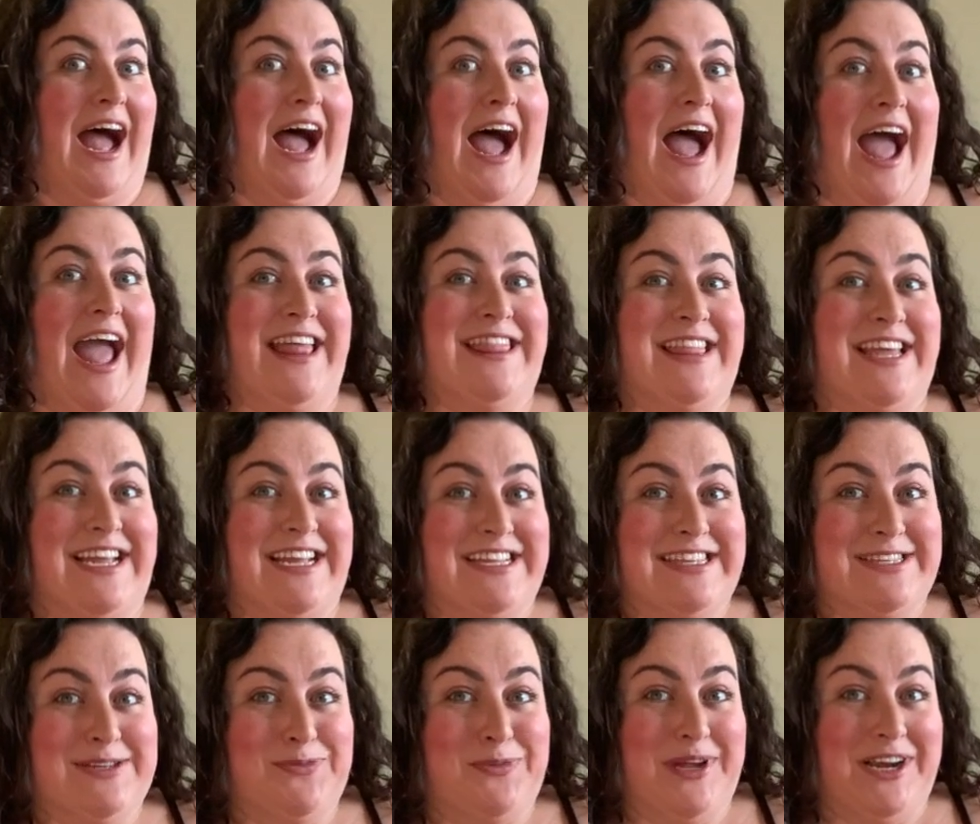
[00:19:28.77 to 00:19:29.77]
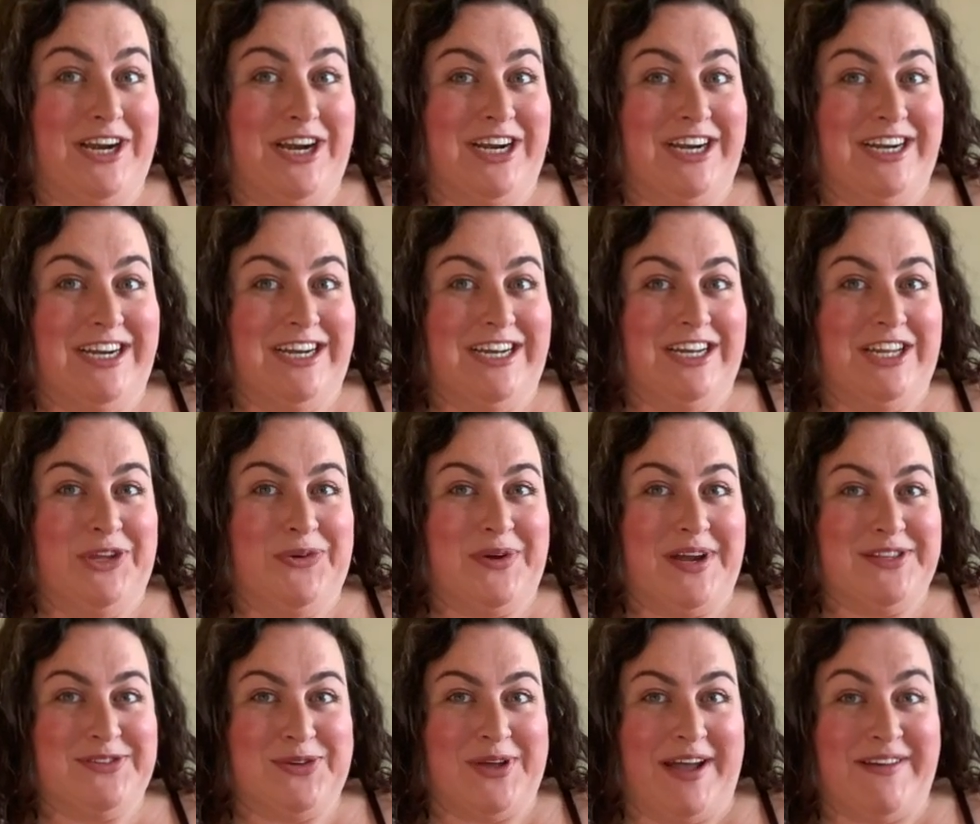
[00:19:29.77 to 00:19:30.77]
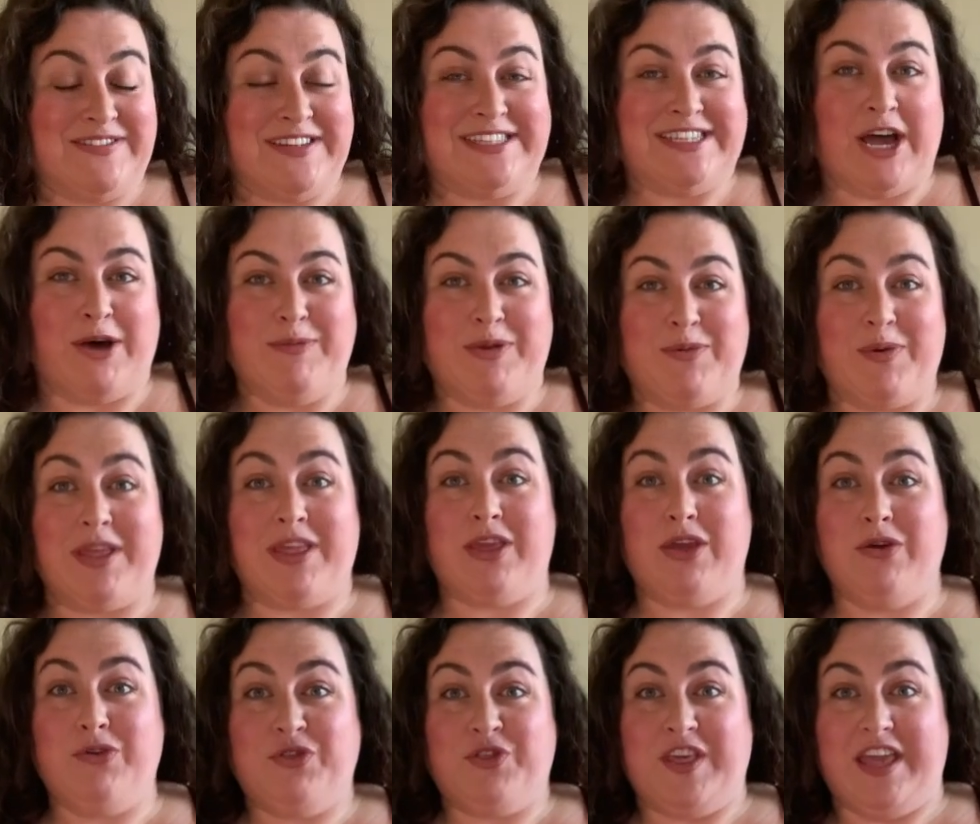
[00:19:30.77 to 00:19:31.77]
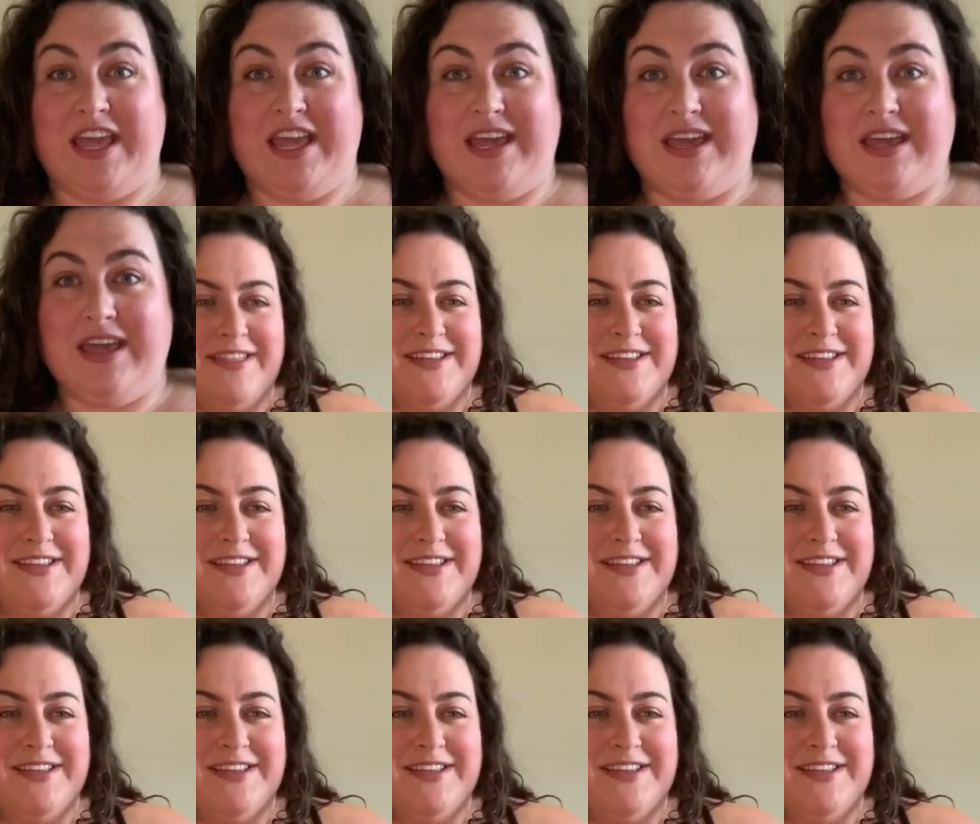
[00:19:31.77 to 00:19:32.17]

I think it's a winner. You guys will have to tell me what you think.